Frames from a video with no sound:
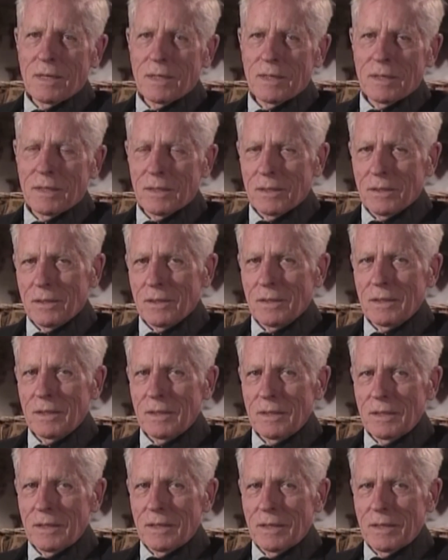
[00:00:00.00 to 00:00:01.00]
And uh,
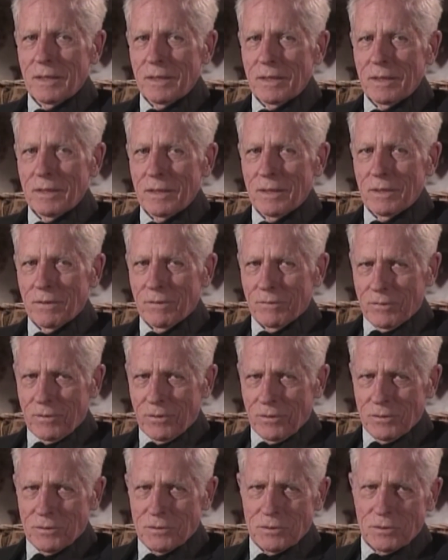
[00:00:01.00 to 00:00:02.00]
of
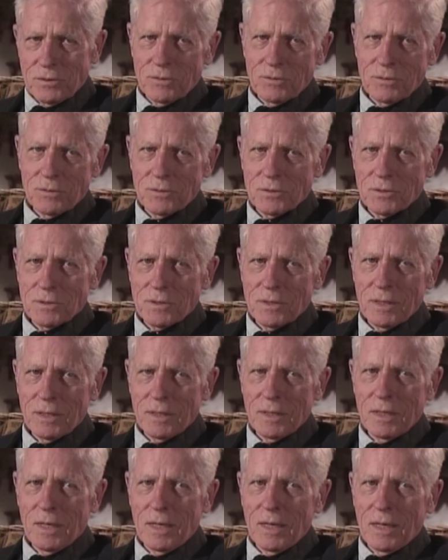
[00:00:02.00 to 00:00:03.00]
course, there's
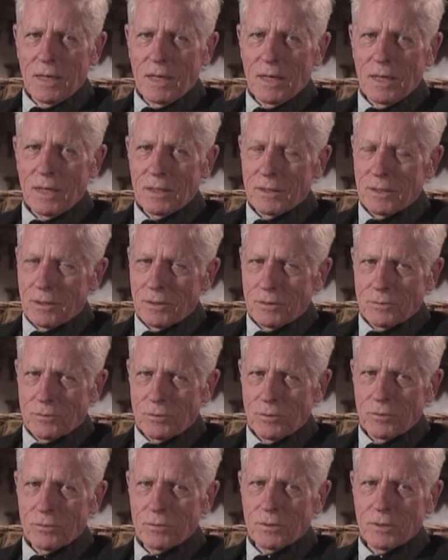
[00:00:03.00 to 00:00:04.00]
a little
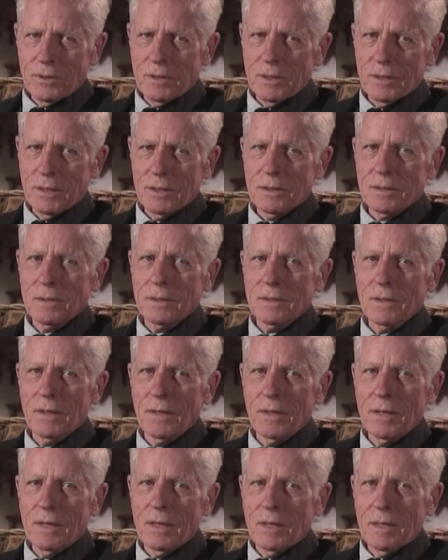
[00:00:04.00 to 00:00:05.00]
truth in that,
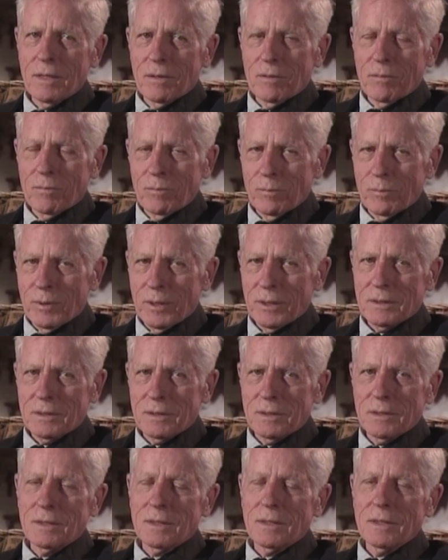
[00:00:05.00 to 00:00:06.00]
but
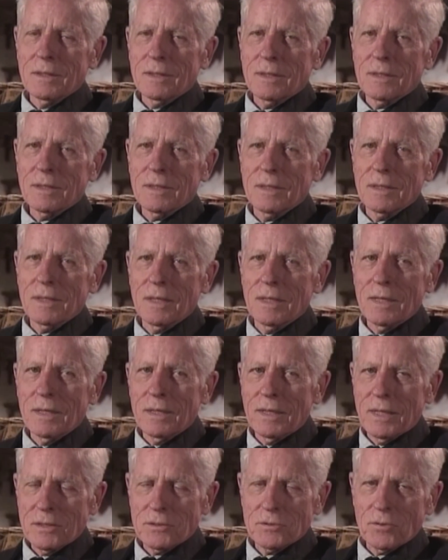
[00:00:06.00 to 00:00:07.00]

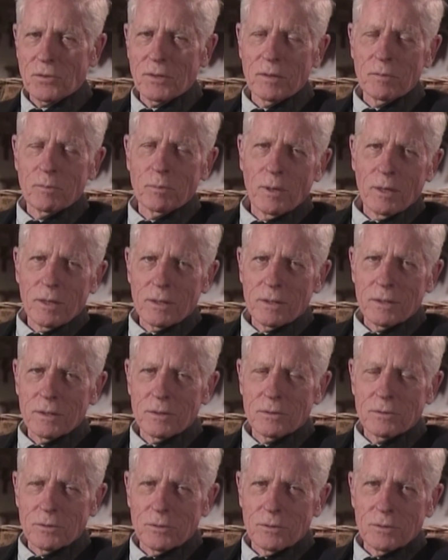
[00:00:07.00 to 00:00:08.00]
that's only part of the
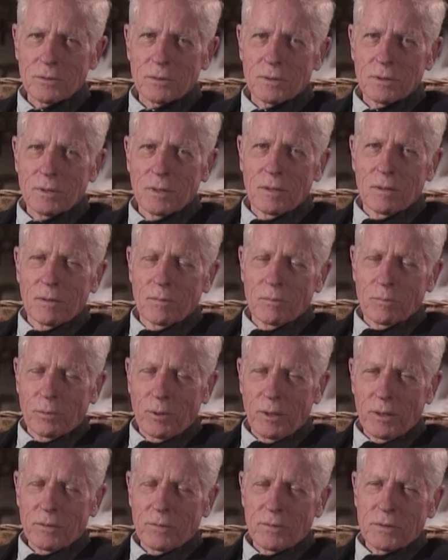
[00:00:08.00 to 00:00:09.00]
truth,
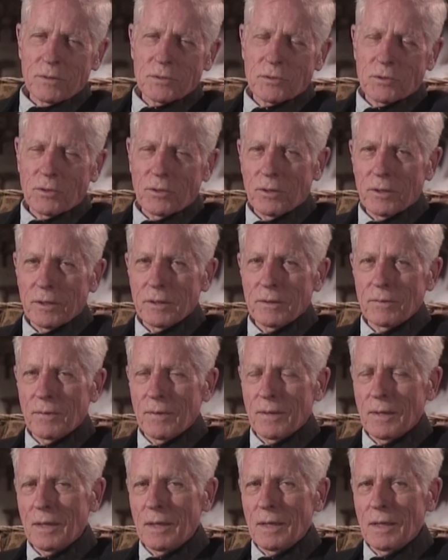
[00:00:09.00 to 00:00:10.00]
part of the story.
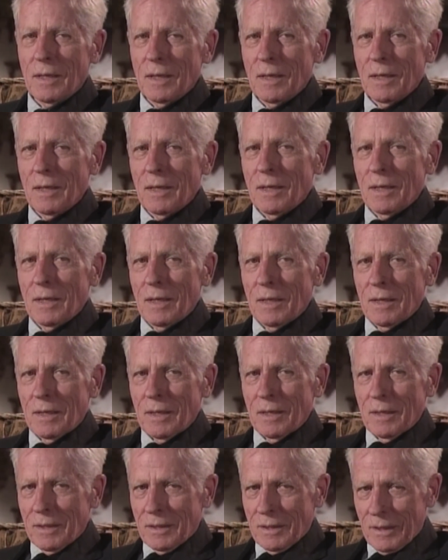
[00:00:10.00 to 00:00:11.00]

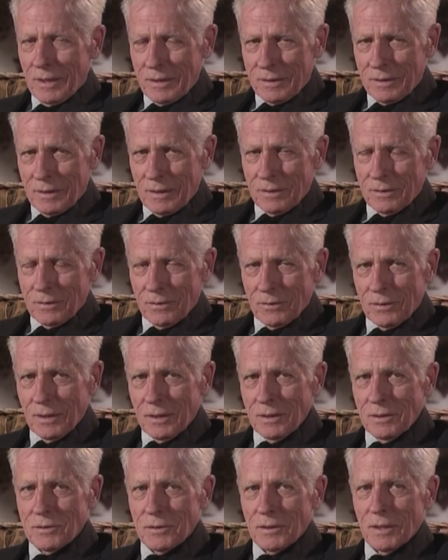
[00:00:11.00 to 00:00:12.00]
And I think the
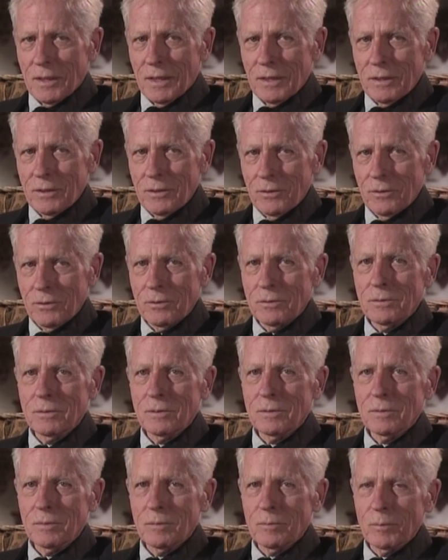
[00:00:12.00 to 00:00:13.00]
things that I know
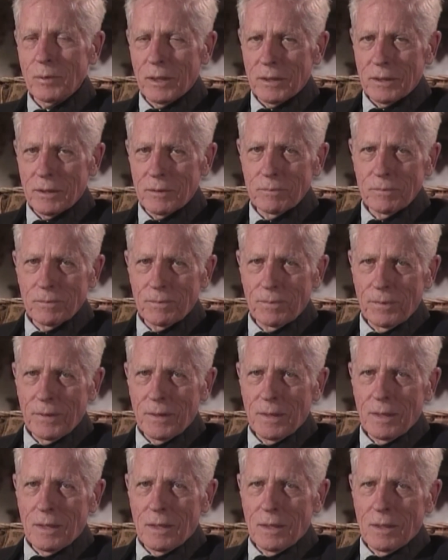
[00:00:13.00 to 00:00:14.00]
about him
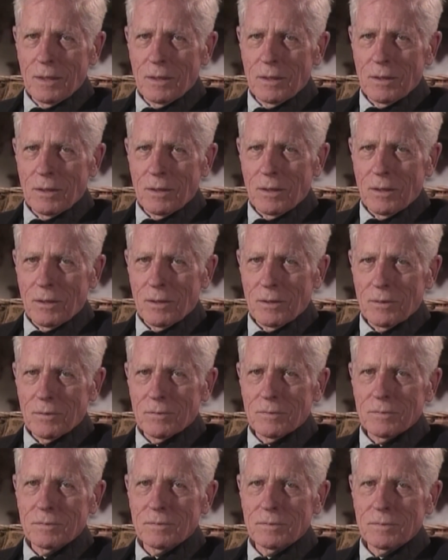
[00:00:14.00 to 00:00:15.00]
are